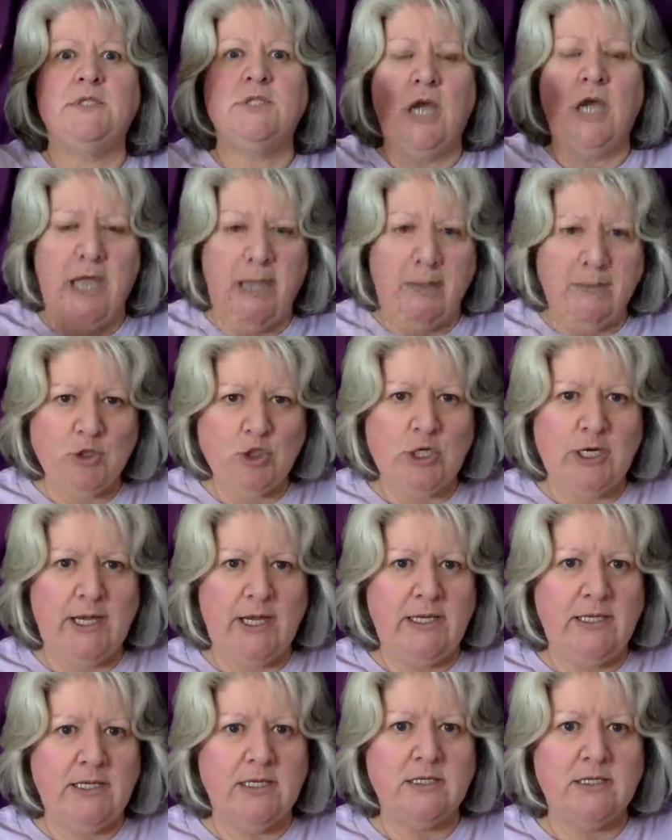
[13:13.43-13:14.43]
time
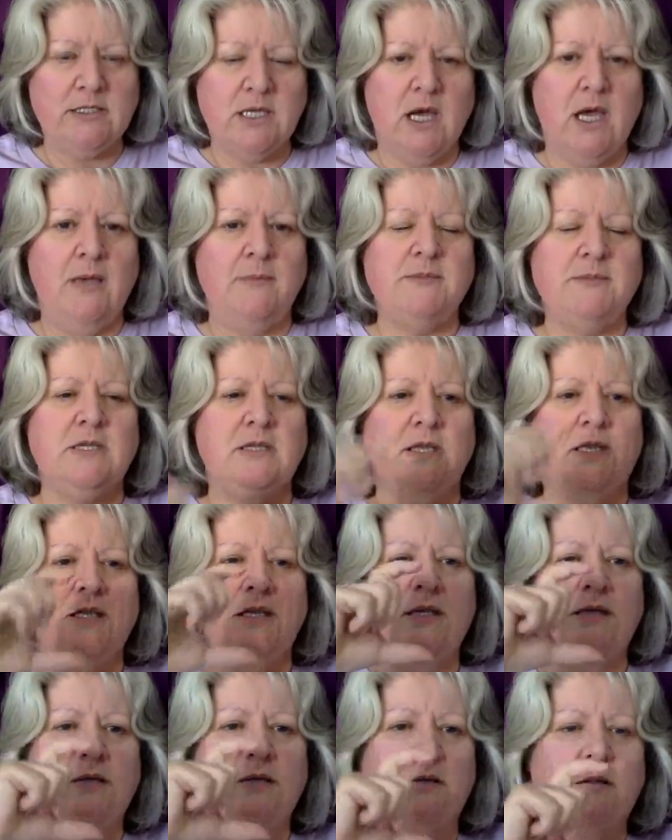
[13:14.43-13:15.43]
trade time. So
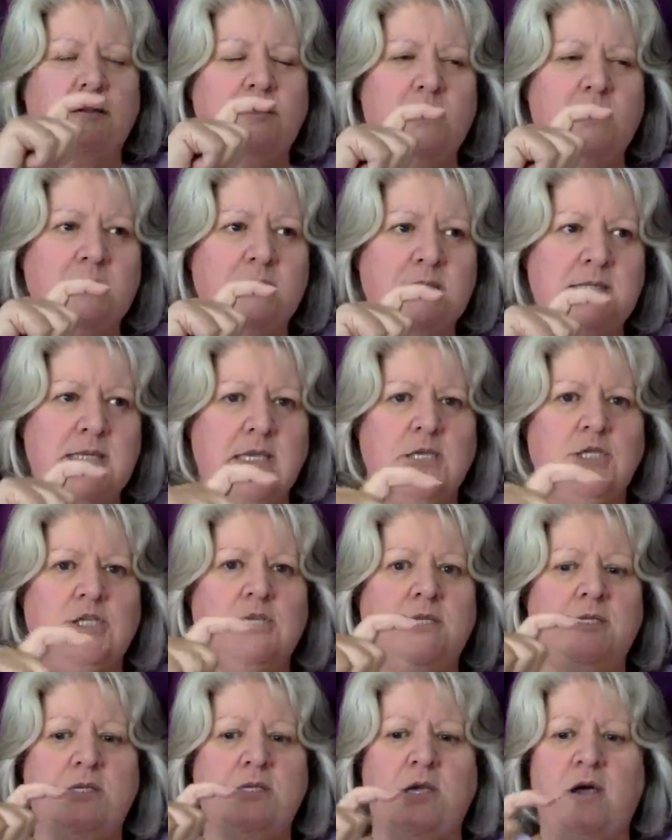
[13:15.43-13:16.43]
they're the
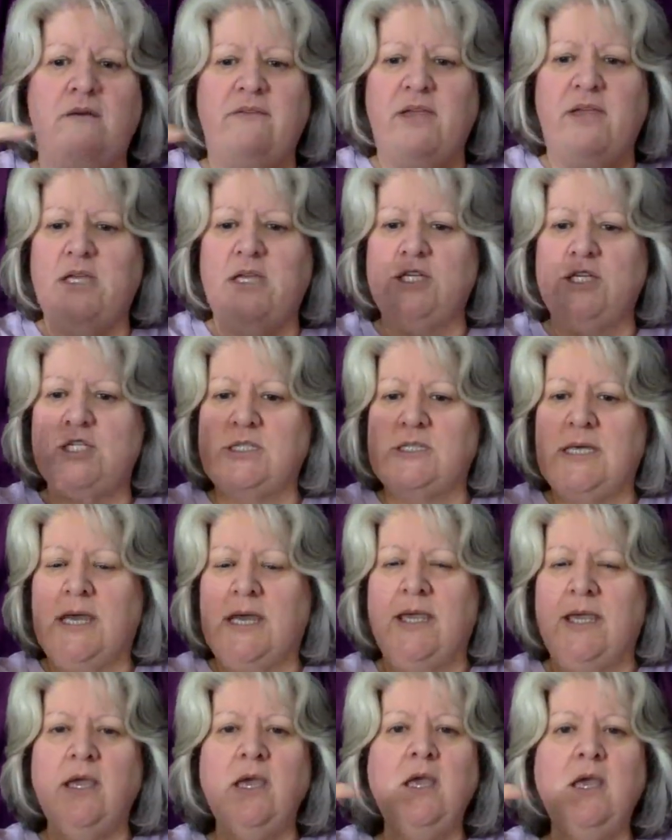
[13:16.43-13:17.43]
sections of each
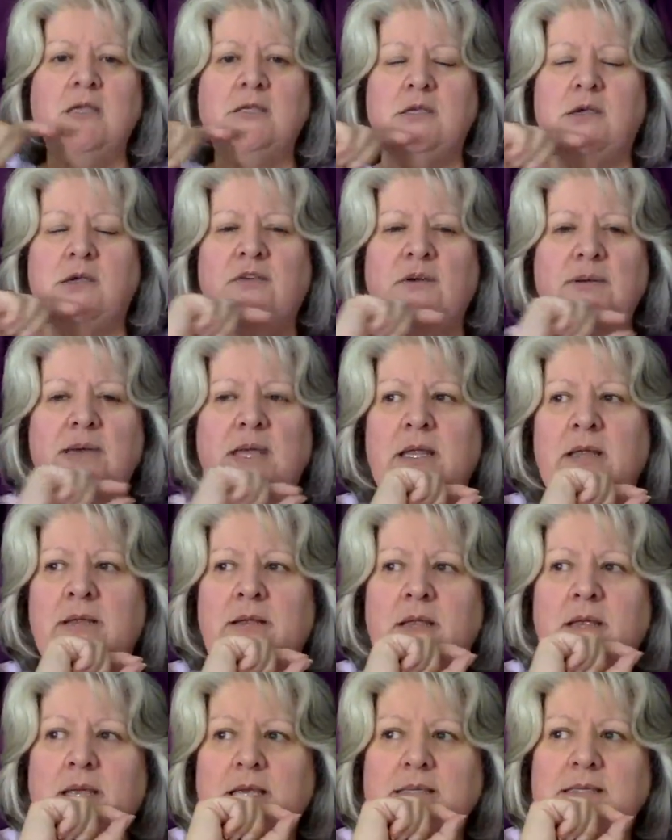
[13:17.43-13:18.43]
day. So if I'm going to
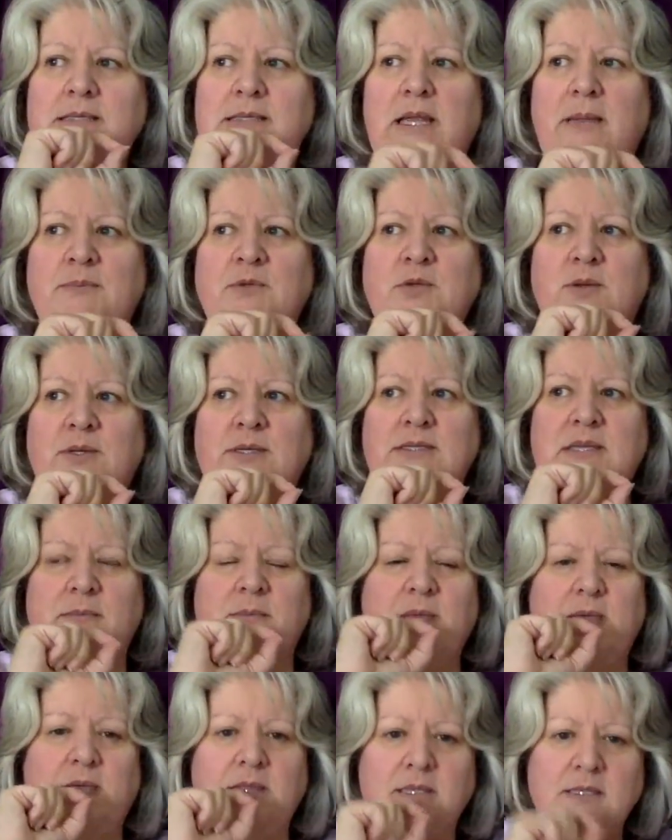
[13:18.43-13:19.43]
set up doing
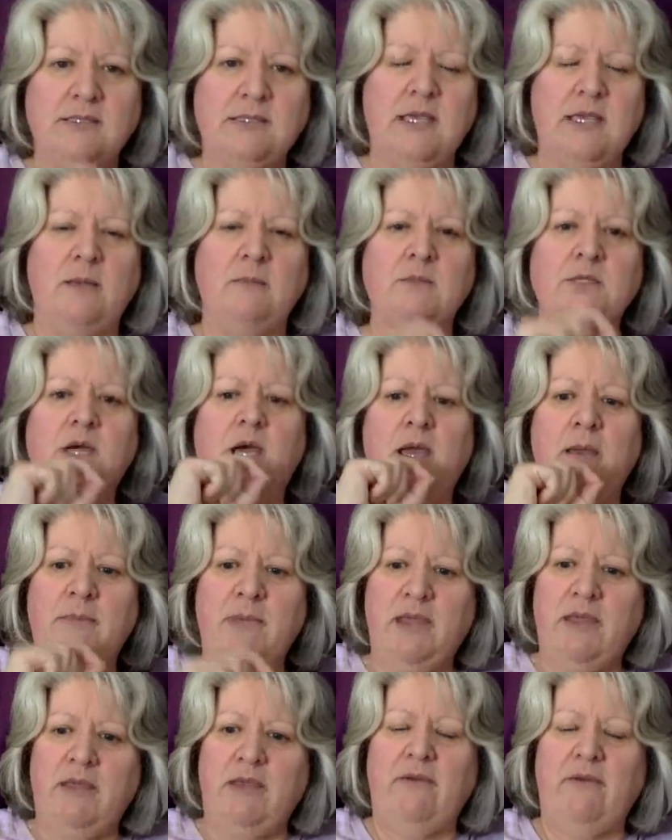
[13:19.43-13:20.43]
something at the same time
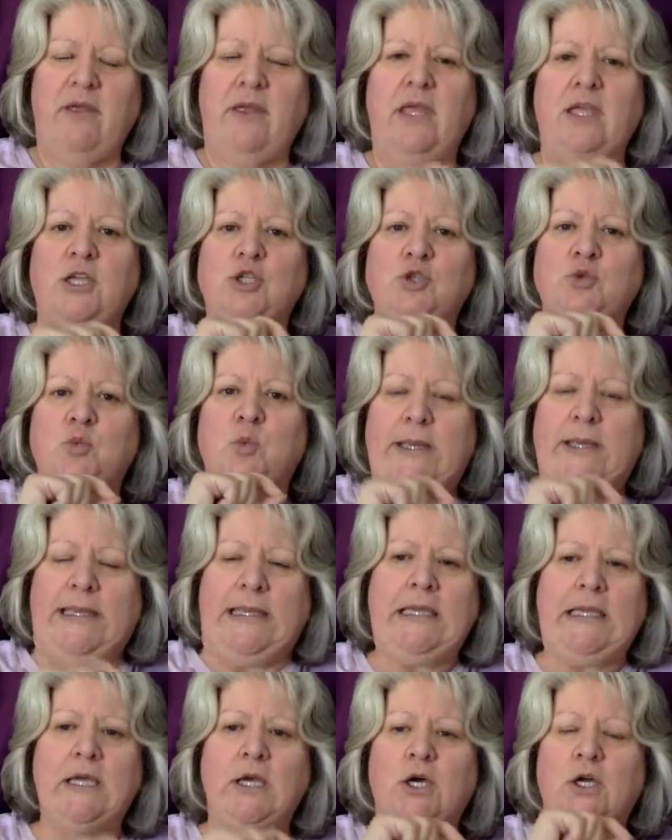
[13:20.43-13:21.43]
each week
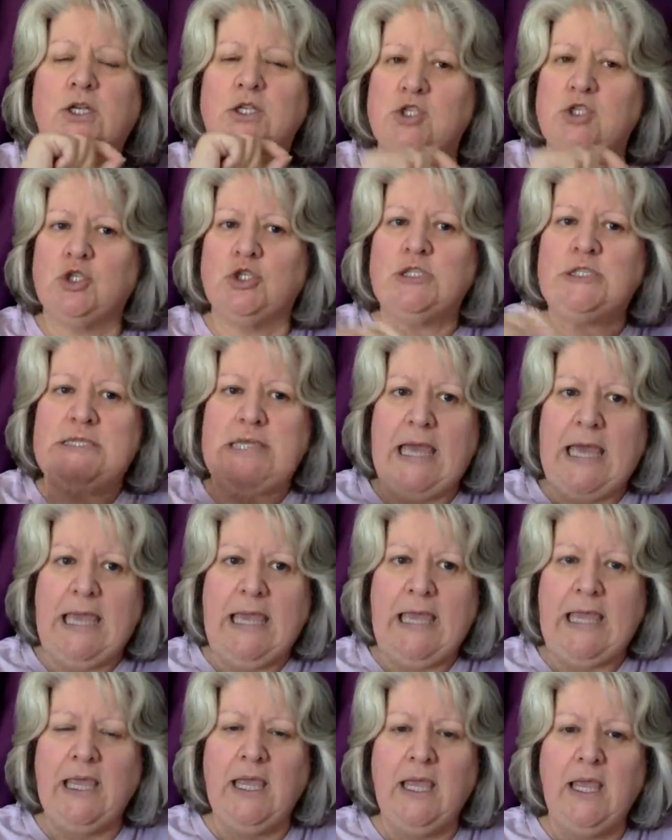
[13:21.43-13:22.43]
on a certain
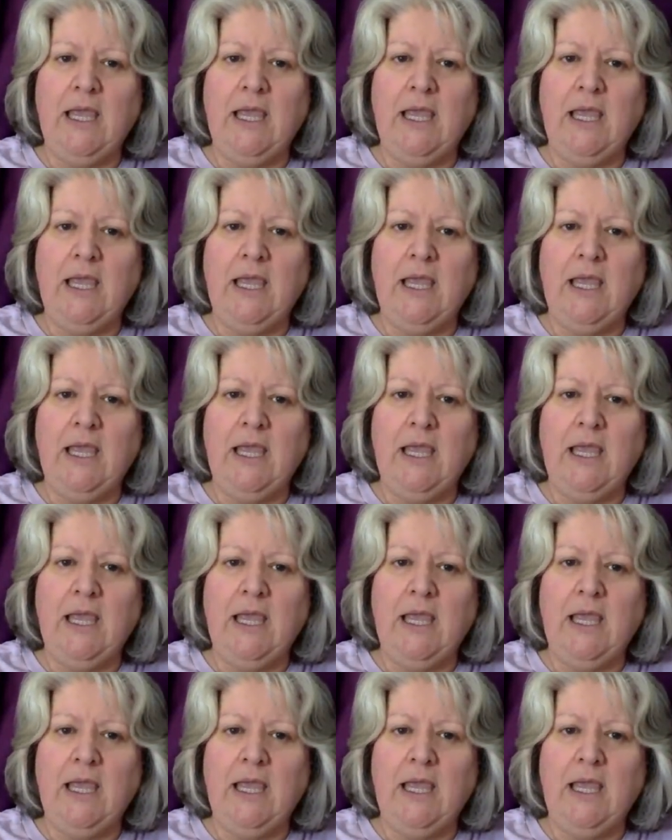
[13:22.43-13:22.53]
day,